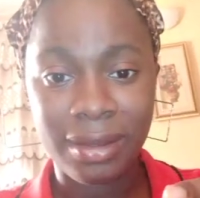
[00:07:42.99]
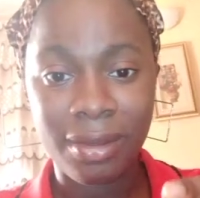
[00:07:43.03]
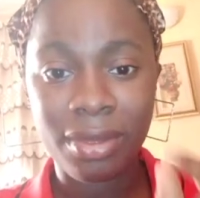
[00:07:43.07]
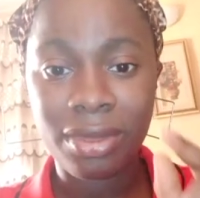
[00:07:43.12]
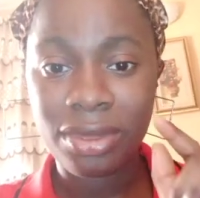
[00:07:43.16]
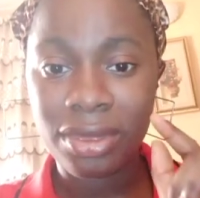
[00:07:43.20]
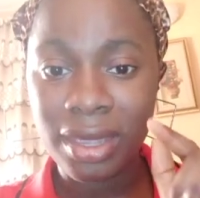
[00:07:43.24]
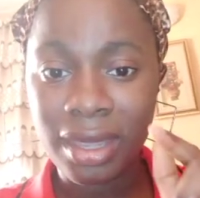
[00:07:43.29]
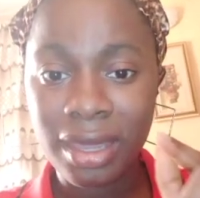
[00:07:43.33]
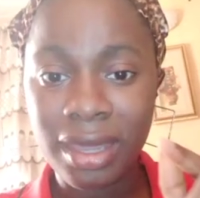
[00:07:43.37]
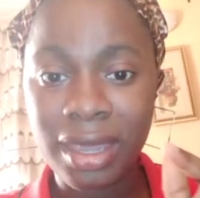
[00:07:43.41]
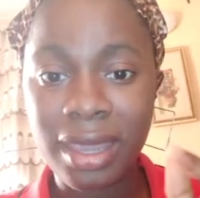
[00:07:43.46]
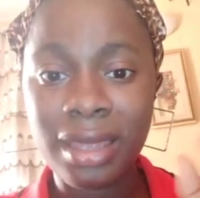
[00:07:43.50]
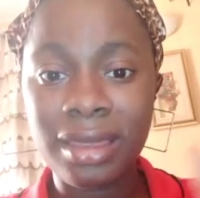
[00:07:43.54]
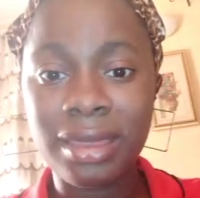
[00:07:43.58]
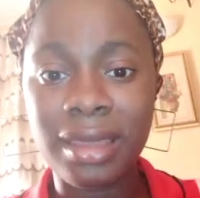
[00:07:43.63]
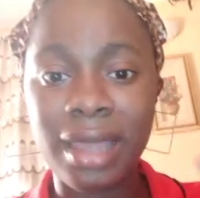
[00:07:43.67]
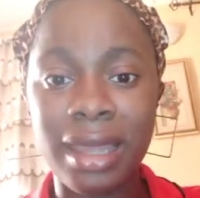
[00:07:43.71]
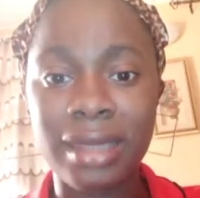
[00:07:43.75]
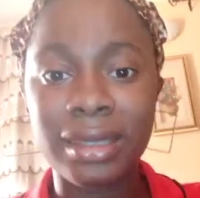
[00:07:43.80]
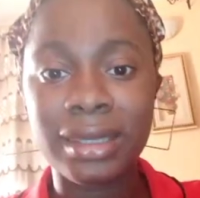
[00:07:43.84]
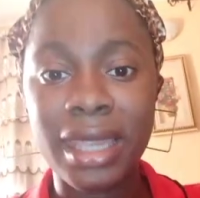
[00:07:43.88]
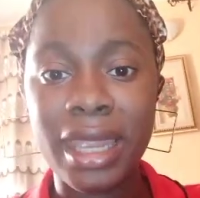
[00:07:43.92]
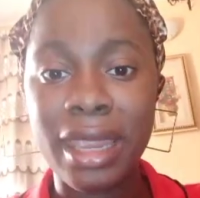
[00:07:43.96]
thinking
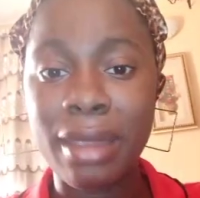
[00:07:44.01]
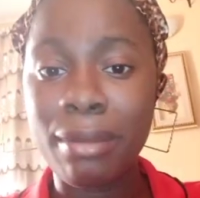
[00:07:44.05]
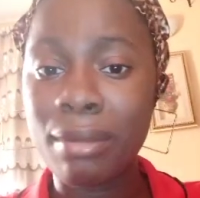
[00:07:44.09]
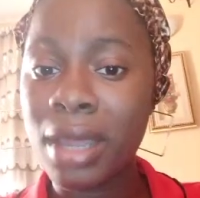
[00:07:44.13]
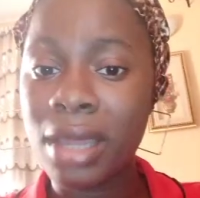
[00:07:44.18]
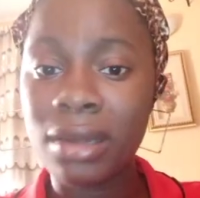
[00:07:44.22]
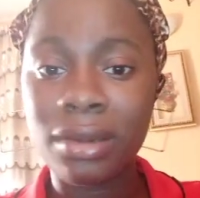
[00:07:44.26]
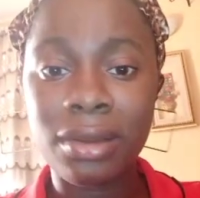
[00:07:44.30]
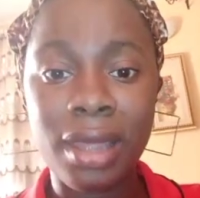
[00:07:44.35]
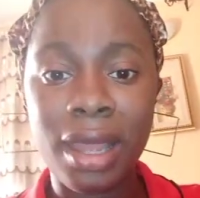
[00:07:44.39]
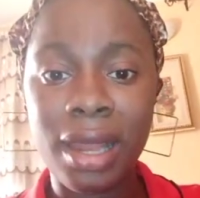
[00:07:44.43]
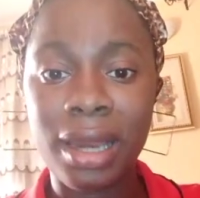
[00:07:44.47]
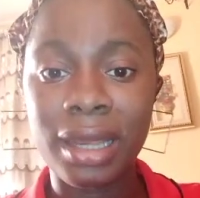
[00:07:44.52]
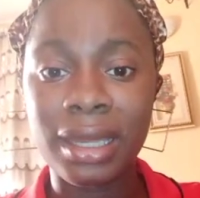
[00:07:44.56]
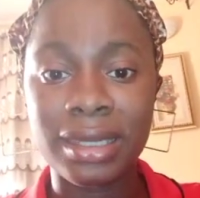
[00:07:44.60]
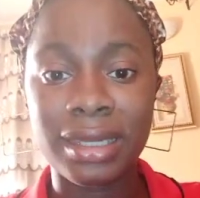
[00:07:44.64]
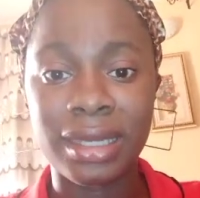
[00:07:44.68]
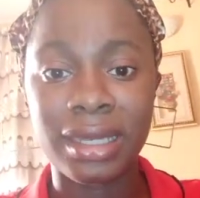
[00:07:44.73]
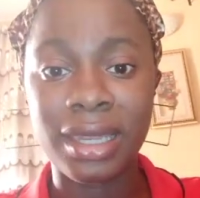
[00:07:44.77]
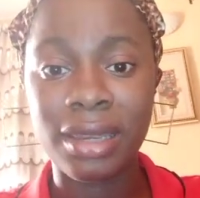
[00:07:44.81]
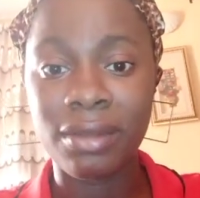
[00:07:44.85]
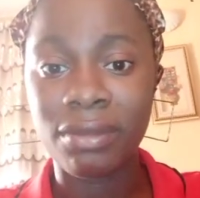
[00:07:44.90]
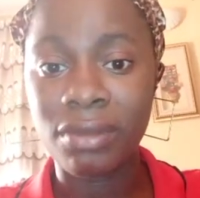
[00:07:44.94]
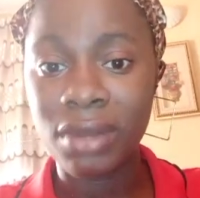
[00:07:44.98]
that Emmanuel is
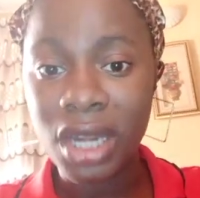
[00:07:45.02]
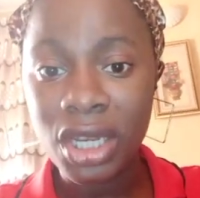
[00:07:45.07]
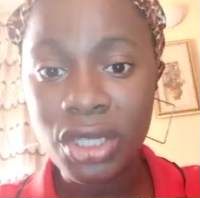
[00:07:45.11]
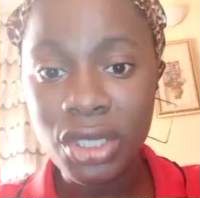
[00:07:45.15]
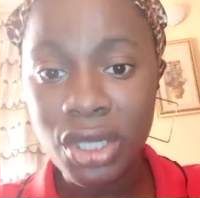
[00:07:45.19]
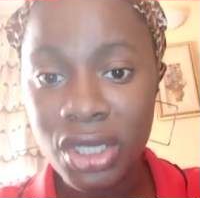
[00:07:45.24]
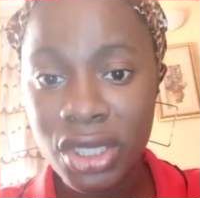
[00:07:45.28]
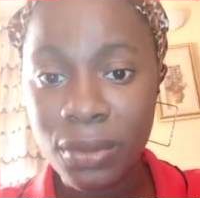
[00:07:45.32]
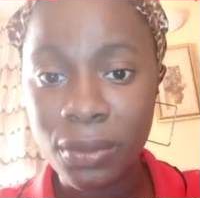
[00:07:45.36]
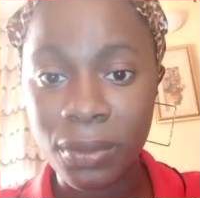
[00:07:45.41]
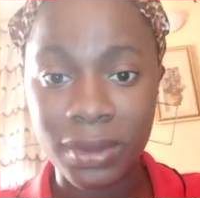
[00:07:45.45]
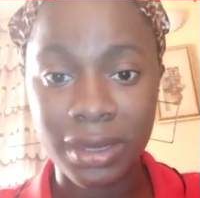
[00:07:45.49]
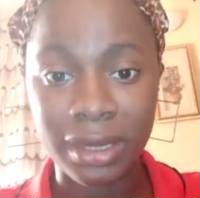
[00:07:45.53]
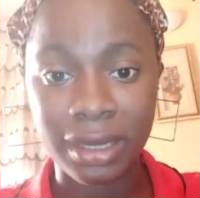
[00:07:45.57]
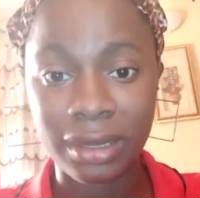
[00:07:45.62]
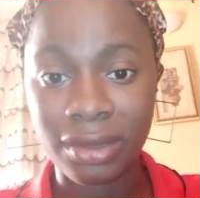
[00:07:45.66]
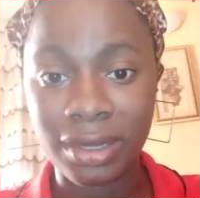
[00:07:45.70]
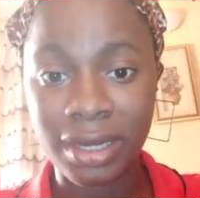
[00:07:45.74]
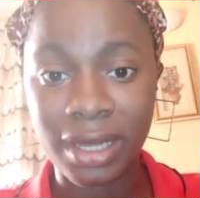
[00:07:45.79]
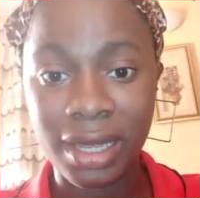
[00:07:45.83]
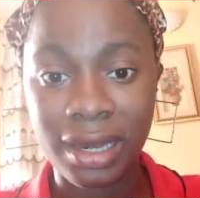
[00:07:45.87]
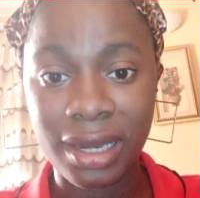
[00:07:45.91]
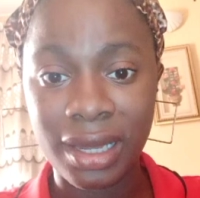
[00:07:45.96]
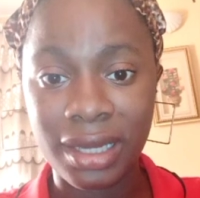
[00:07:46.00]
in a relationship with
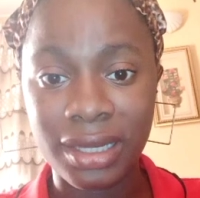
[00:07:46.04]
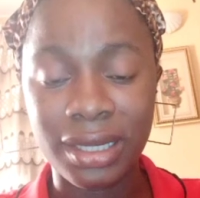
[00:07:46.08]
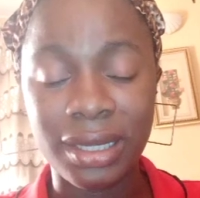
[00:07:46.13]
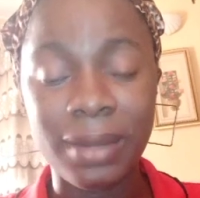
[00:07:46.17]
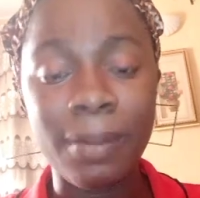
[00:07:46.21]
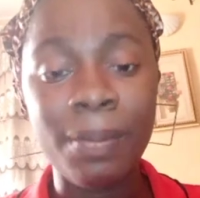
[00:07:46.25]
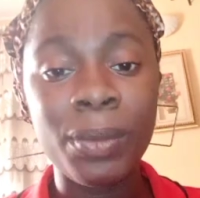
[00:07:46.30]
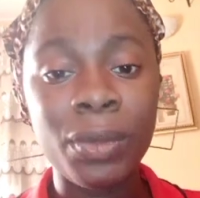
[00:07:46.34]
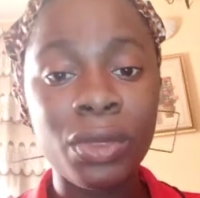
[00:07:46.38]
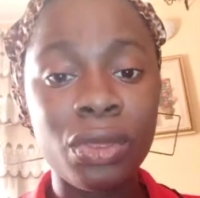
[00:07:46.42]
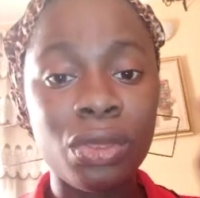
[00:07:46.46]
another lady,